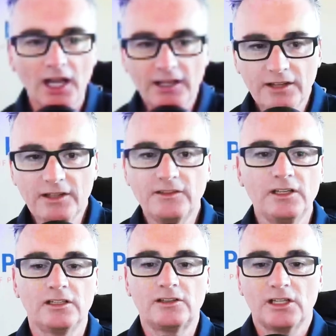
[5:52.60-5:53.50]
And I think
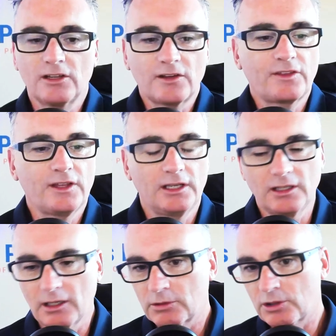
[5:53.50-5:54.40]
the the other
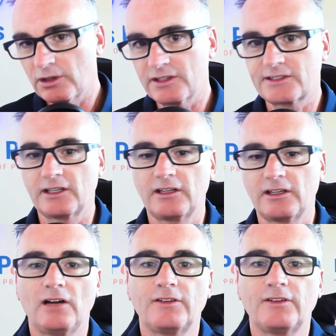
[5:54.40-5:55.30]
thing, um, Chris, that
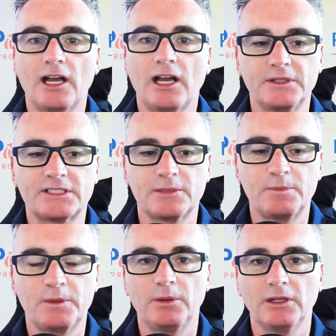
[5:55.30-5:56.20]
often happens to
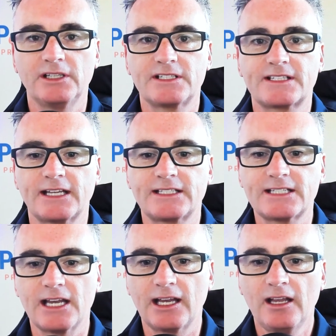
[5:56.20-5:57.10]
people is that
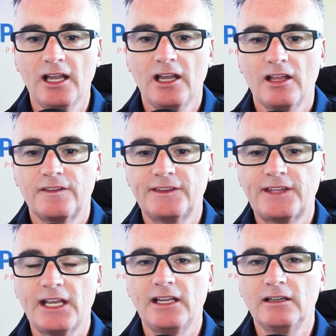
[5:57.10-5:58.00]
uh,
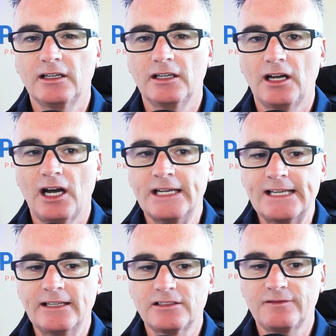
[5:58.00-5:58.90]
they
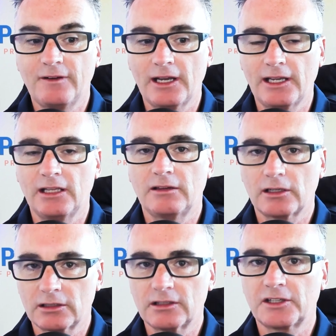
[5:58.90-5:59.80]
identify
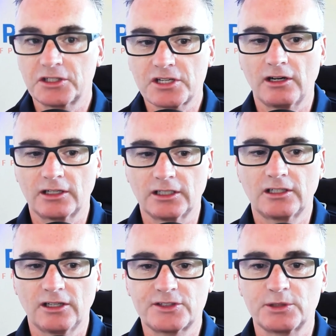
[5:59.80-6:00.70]
their their target
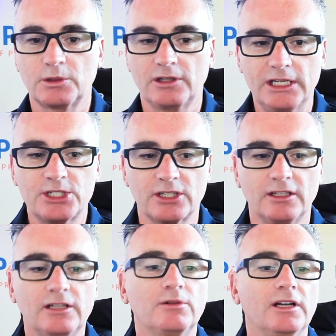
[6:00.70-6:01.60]
customer
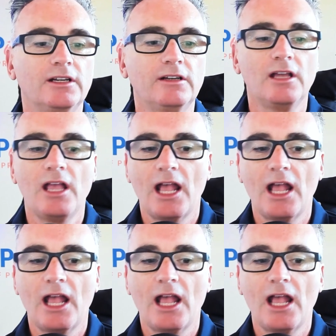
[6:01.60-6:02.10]
initially, right?